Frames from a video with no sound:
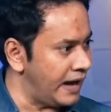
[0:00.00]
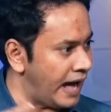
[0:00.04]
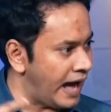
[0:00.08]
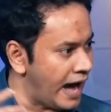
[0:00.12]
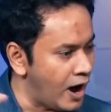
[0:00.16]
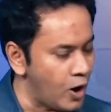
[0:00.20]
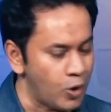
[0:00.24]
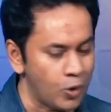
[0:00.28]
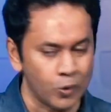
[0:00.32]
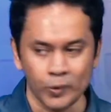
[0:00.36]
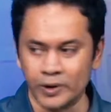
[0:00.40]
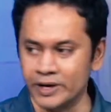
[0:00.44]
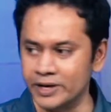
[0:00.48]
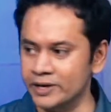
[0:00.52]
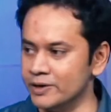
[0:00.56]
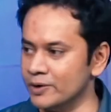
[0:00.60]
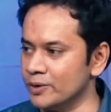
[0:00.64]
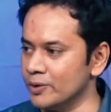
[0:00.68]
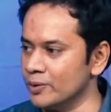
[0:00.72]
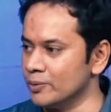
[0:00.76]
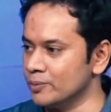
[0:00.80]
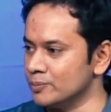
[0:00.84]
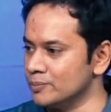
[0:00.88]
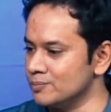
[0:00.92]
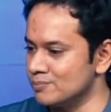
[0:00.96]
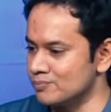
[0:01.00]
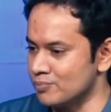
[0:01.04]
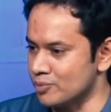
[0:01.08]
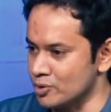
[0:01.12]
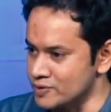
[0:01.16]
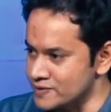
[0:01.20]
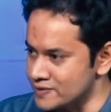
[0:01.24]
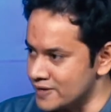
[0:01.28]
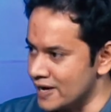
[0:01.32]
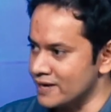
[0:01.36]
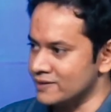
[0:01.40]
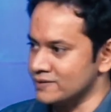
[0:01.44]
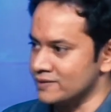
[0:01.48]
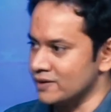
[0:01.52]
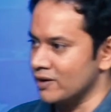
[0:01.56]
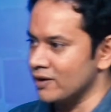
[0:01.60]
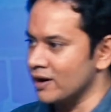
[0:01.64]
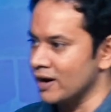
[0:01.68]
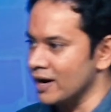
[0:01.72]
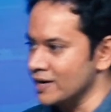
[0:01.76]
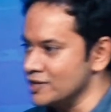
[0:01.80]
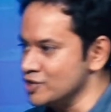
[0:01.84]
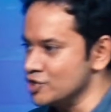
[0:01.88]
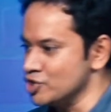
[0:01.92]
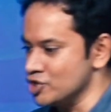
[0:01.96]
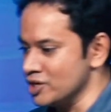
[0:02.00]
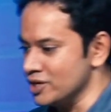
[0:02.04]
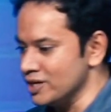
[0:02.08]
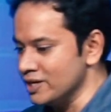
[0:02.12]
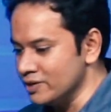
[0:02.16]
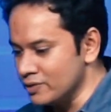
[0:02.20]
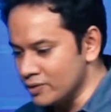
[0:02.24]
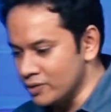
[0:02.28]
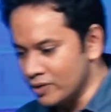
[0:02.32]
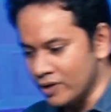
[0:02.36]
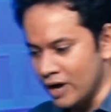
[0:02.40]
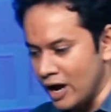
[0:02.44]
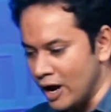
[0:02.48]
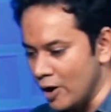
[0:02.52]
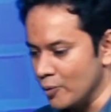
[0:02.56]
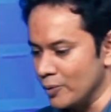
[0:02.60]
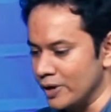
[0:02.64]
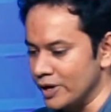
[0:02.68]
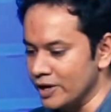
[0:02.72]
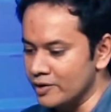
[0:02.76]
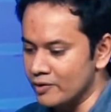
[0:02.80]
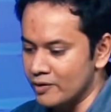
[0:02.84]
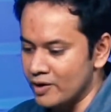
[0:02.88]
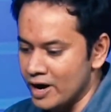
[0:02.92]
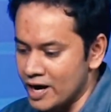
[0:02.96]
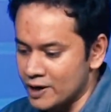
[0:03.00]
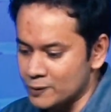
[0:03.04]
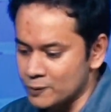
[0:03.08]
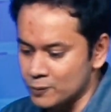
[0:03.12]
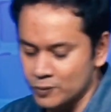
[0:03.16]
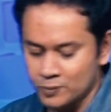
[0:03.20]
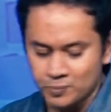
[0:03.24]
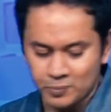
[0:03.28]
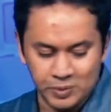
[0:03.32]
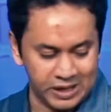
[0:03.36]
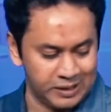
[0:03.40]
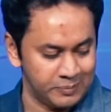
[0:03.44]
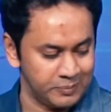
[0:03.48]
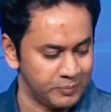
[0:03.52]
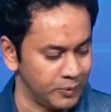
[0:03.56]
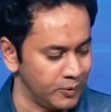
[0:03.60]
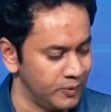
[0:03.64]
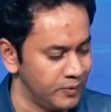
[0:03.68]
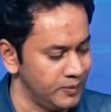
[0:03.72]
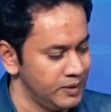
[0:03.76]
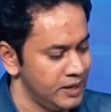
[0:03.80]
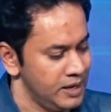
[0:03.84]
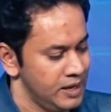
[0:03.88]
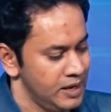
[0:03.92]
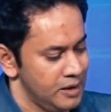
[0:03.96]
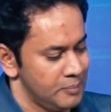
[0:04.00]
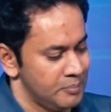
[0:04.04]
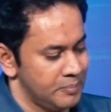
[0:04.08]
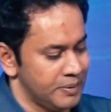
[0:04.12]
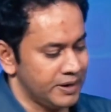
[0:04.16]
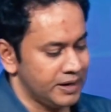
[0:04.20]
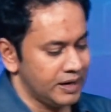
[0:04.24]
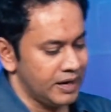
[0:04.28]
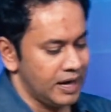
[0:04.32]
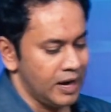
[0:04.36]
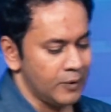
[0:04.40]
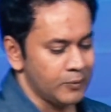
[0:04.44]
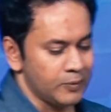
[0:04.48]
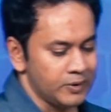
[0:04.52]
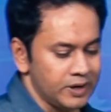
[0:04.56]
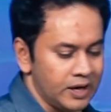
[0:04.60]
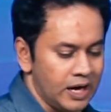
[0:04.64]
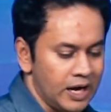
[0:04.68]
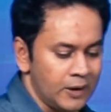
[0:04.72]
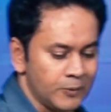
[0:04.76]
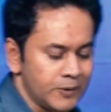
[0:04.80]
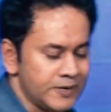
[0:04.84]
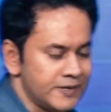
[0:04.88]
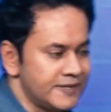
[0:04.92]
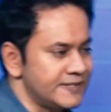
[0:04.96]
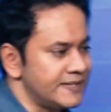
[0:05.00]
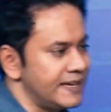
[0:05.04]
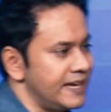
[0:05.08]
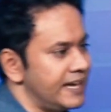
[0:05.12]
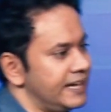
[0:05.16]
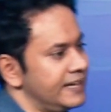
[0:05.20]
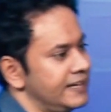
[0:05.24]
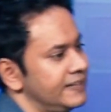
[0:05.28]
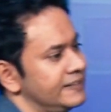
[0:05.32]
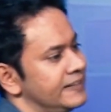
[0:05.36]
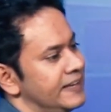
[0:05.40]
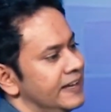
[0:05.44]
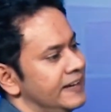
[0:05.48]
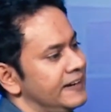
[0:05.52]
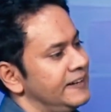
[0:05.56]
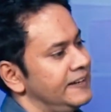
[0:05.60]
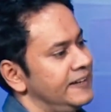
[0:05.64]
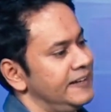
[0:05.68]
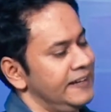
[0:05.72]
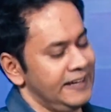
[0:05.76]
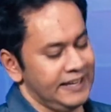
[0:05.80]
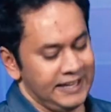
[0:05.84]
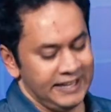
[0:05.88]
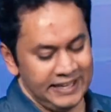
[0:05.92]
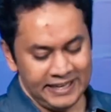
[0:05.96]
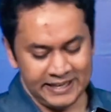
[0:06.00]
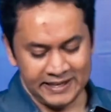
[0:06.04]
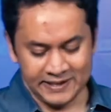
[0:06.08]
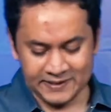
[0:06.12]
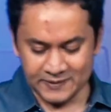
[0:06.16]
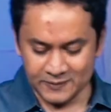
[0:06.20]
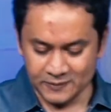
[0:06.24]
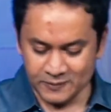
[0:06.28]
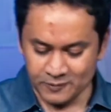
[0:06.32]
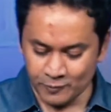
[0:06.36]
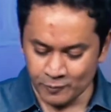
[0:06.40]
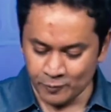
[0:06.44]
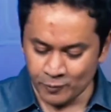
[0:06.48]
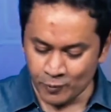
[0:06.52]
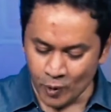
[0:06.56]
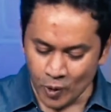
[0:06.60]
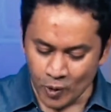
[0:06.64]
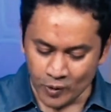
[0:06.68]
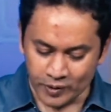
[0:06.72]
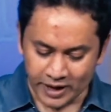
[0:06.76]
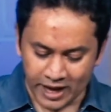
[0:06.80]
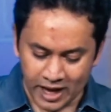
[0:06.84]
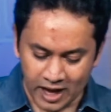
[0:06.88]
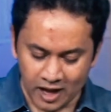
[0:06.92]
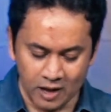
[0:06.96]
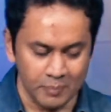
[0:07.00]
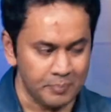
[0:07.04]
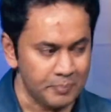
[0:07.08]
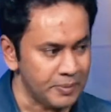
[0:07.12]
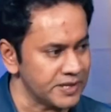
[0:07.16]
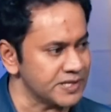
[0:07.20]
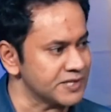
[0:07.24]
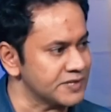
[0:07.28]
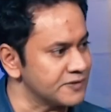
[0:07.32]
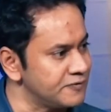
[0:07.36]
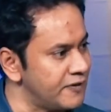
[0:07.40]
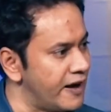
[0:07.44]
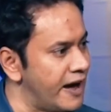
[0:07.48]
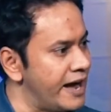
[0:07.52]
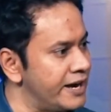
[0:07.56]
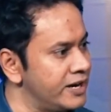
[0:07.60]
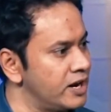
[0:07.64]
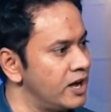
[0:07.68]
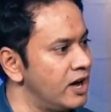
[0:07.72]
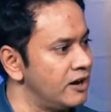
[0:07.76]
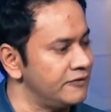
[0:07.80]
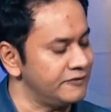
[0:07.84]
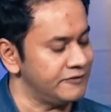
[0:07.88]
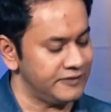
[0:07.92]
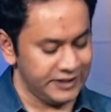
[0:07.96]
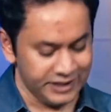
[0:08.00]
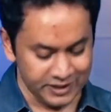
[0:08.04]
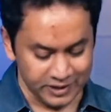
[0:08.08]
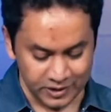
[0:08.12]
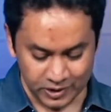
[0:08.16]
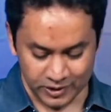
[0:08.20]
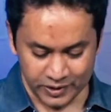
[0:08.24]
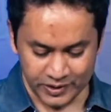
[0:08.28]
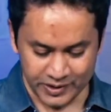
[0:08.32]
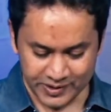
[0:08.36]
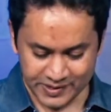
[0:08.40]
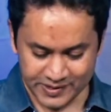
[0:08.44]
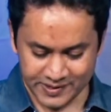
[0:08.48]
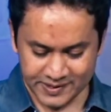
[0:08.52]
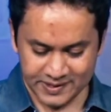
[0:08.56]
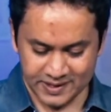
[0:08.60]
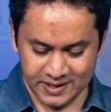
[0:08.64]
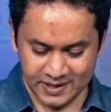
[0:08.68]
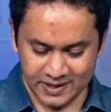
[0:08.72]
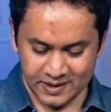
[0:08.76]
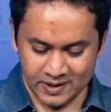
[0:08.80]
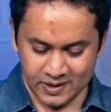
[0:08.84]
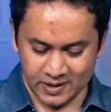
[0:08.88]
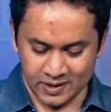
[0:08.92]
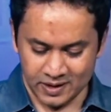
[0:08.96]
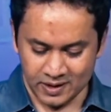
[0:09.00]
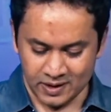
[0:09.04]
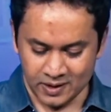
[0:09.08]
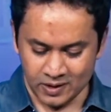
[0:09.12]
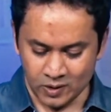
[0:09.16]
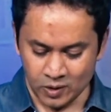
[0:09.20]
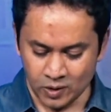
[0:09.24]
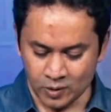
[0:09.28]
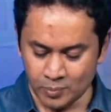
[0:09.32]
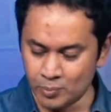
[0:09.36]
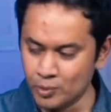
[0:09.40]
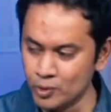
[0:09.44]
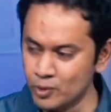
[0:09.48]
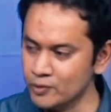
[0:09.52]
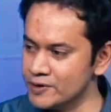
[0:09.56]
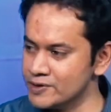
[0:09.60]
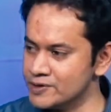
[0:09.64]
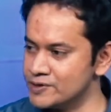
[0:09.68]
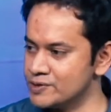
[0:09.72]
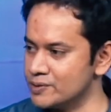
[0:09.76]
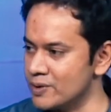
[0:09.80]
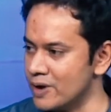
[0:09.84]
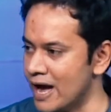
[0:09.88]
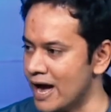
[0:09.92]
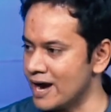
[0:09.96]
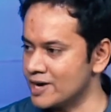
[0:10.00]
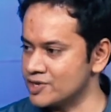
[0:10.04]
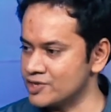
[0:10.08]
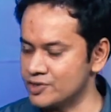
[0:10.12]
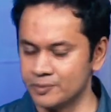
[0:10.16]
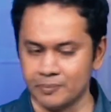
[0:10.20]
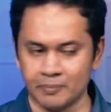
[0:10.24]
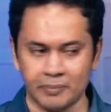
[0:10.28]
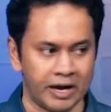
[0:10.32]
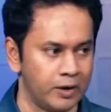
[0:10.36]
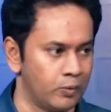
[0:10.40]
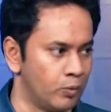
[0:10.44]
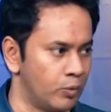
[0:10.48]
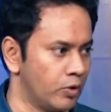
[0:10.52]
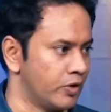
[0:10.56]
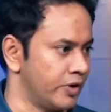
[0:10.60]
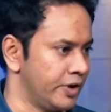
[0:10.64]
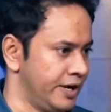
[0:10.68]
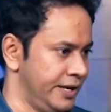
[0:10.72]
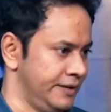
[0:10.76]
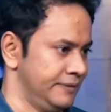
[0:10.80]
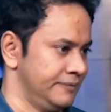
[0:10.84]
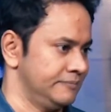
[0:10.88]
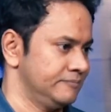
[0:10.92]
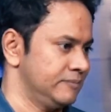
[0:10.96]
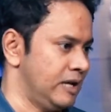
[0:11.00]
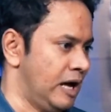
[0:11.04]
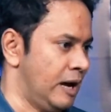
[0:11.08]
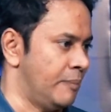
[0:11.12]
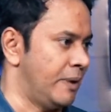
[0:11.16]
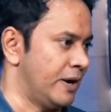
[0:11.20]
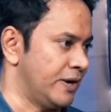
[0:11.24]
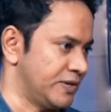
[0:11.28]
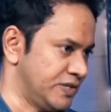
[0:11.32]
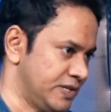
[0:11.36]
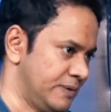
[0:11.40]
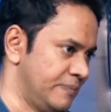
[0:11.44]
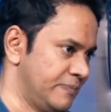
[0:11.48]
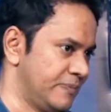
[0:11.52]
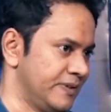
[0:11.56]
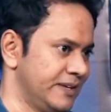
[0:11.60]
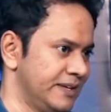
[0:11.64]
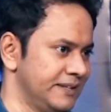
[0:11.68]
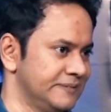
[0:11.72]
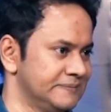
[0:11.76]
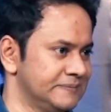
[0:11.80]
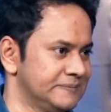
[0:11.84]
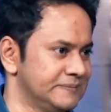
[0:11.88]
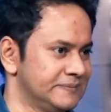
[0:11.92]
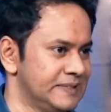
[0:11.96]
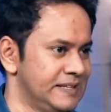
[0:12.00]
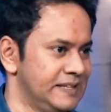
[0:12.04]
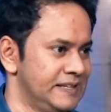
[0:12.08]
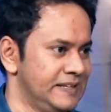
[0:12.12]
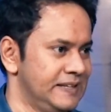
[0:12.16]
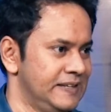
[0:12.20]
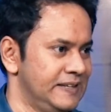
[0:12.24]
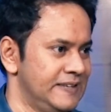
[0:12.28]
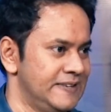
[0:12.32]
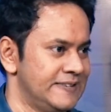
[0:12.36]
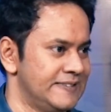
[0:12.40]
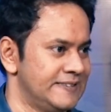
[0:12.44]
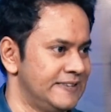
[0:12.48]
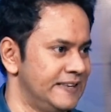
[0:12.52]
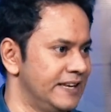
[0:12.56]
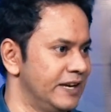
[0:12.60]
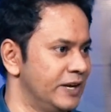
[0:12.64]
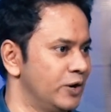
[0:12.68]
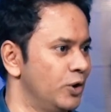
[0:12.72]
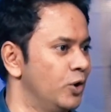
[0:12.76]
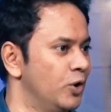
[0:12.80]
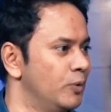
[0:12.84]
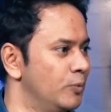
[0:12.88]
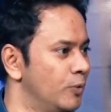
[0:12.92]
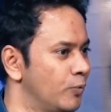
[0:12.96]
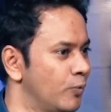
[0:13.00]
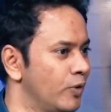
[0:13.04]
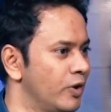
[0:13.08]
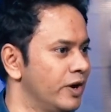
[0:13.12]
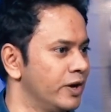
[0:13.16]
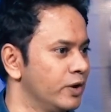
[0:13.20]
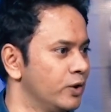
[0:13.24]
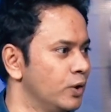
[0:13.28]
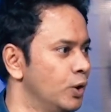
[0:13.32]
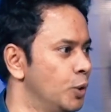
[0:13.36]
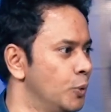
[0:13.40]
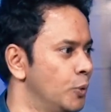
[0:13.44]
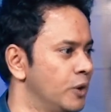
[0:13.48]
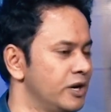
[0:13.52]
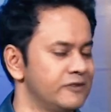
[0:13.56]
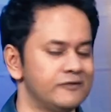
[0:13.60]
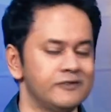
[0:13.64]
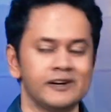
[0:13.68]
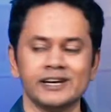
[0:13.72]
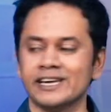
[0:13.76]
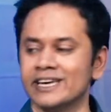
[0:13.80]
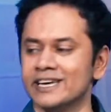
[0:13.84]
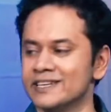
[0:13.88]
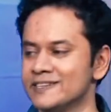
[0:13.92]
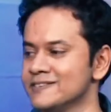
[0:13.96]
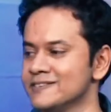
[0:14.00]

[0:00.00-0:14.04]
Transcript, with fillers: how we, you know, protect our hygiene or how we interact with people. But I would, I would say that it won't help us fight off illness uh, or move us to action by worrying about something. Sitting at home and worrying, oh, what if I get